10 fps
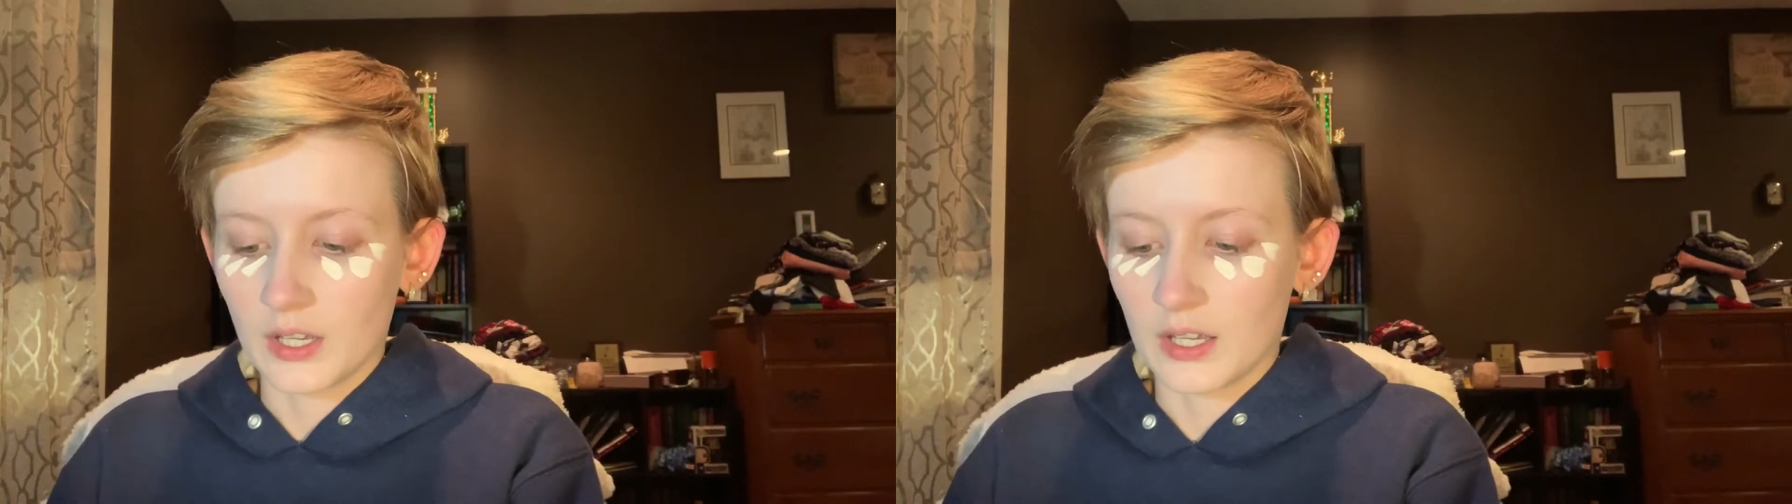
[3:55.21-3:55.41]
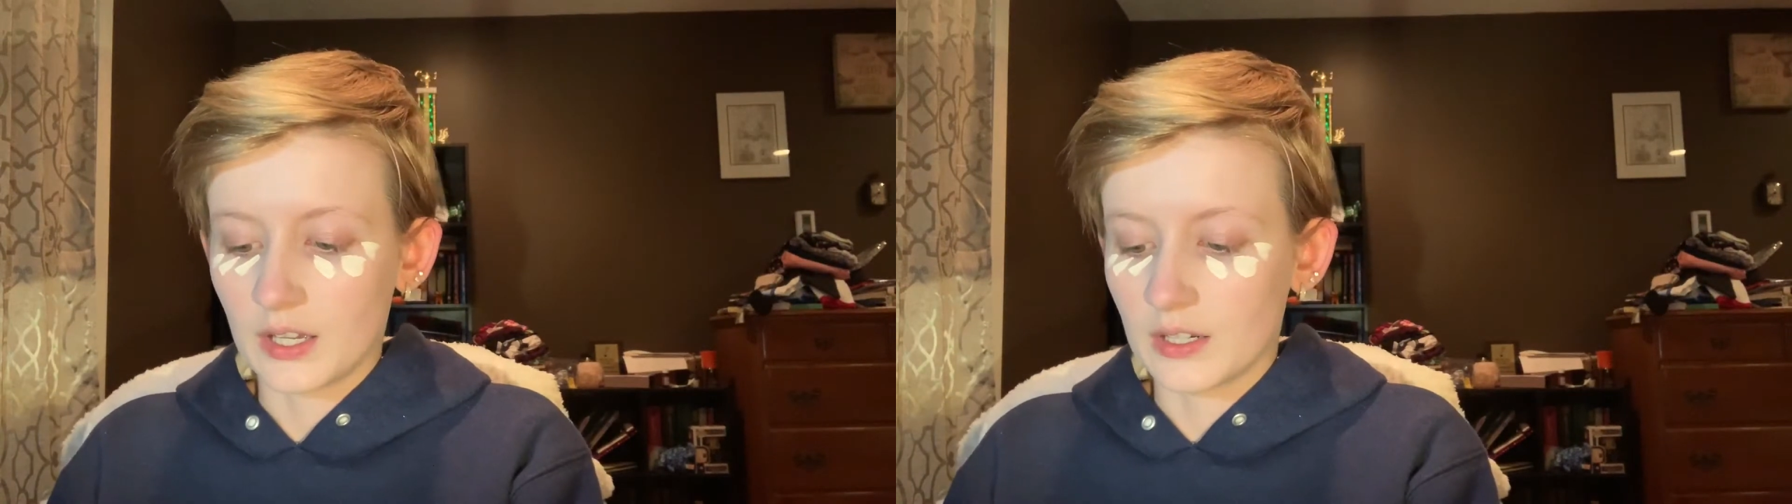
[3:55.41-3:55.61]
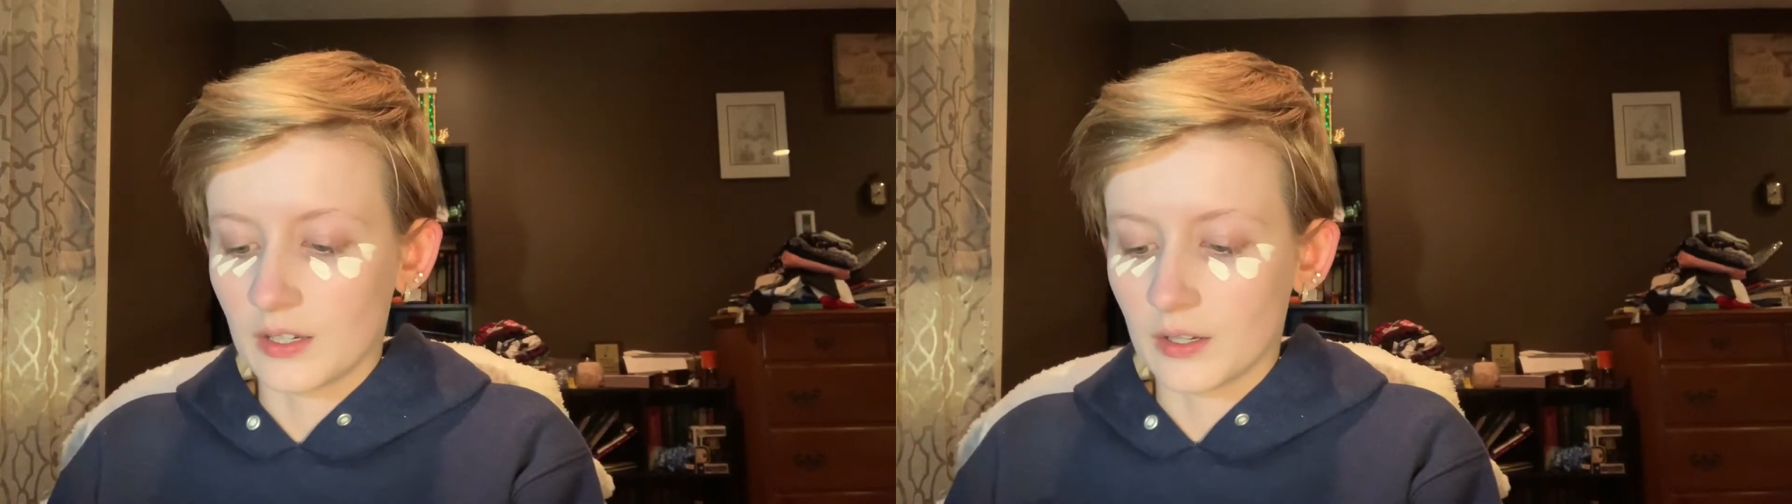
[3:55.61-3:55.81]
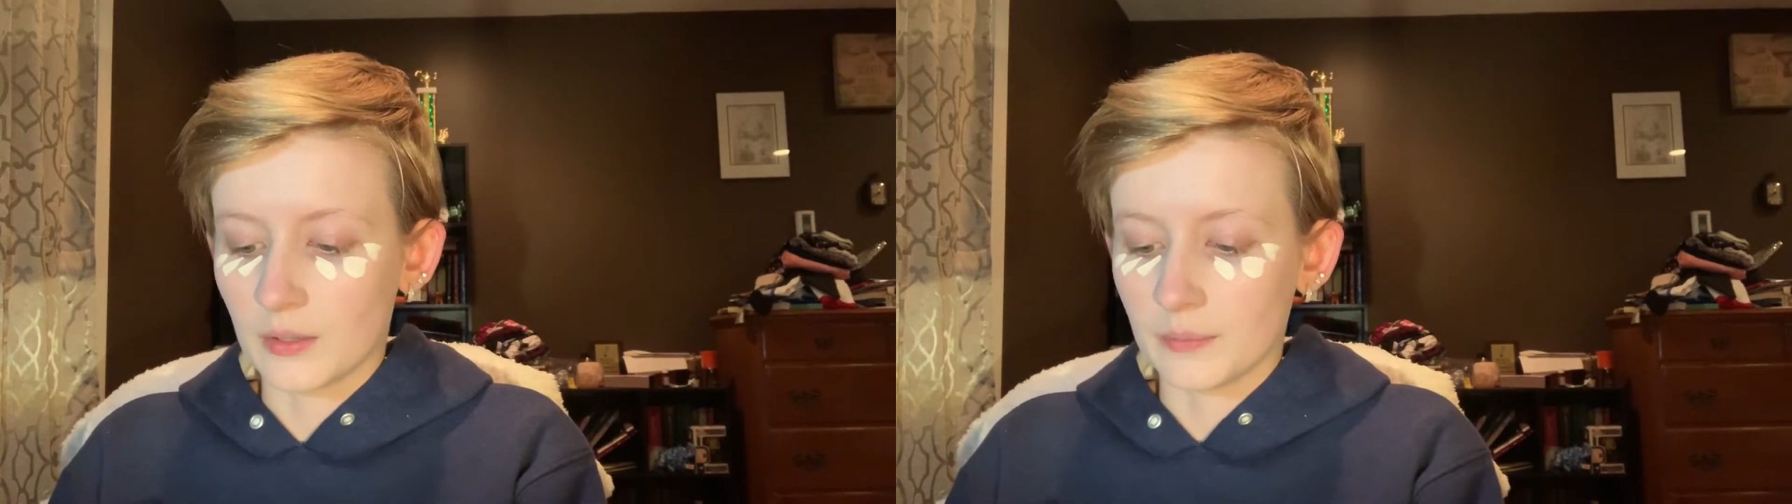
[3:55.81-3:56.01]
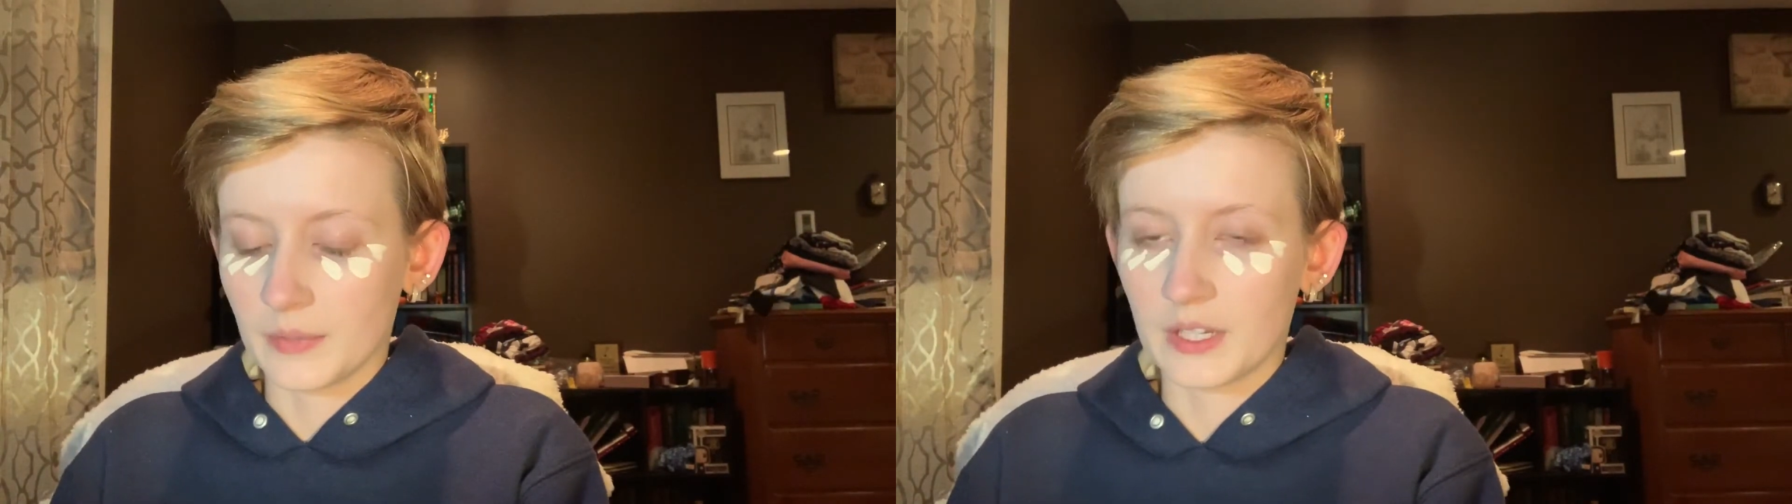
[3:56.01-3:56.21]
And
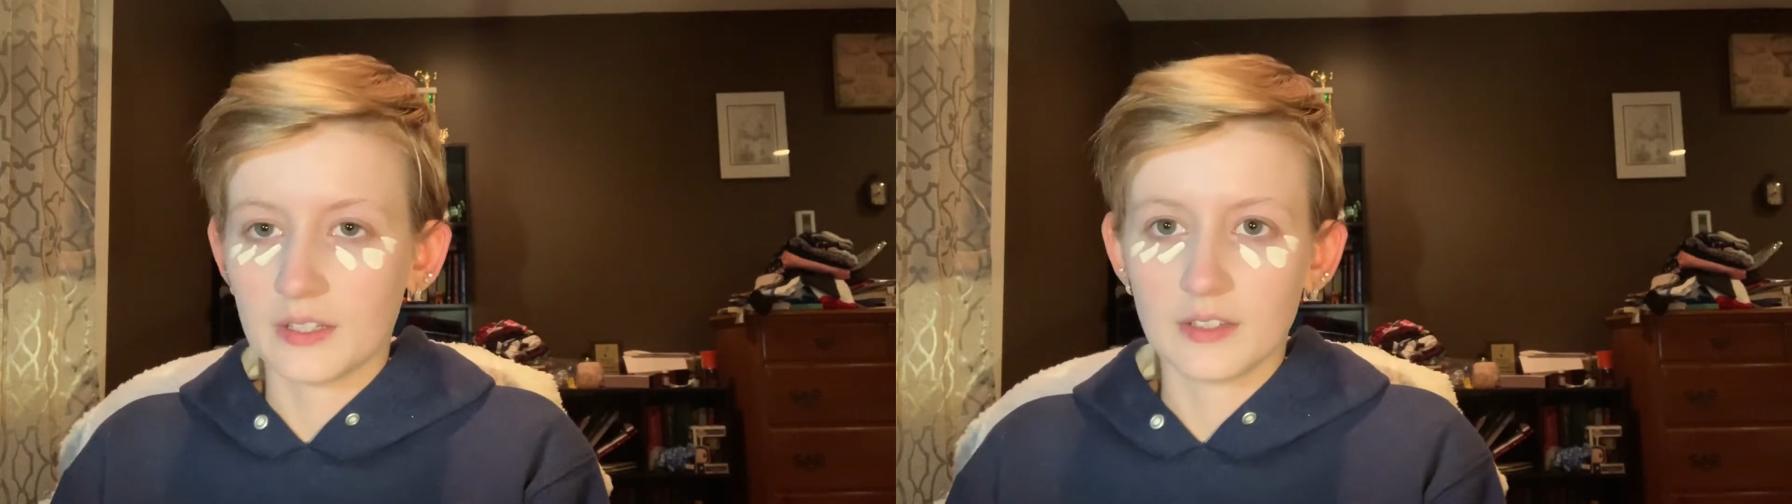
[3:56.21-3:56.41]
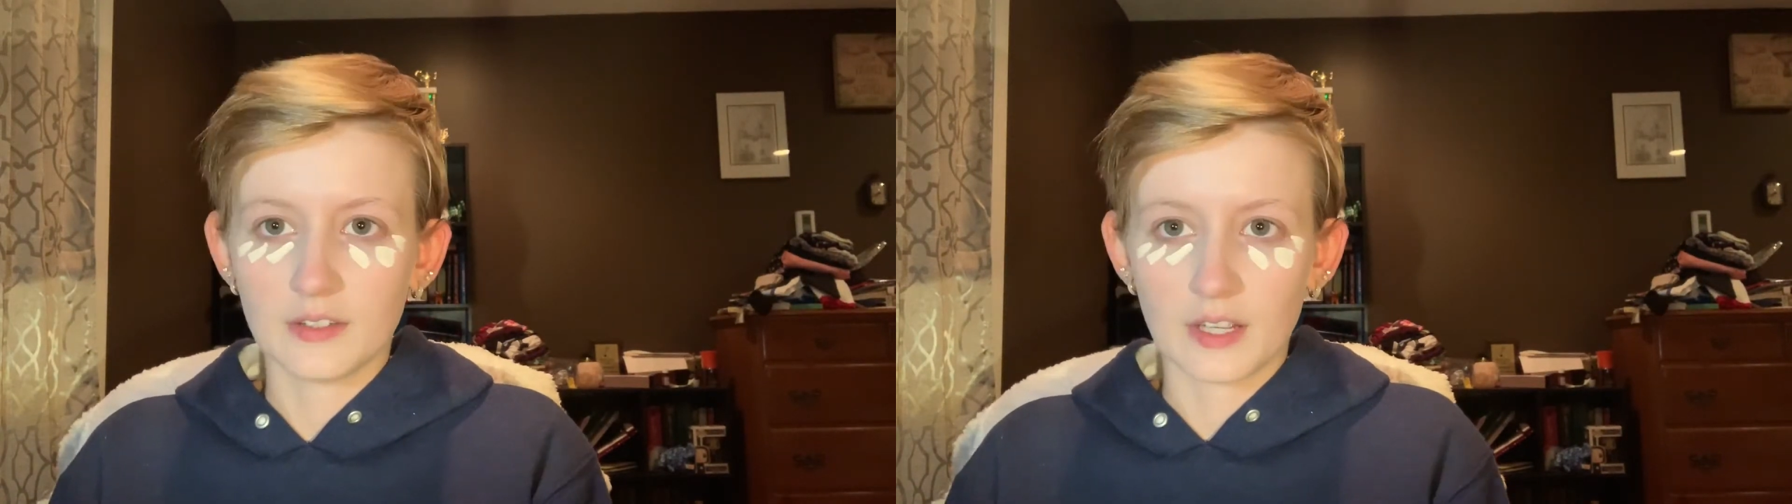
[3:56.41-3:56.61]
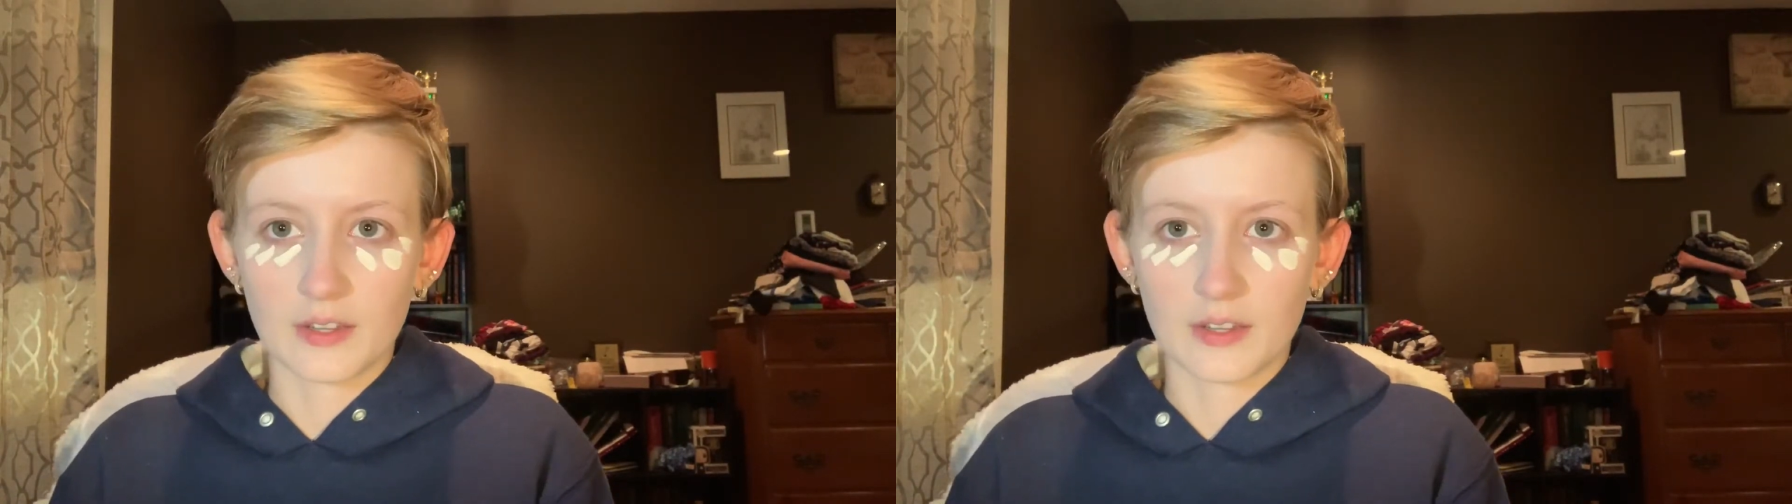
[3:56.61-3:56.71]
he did say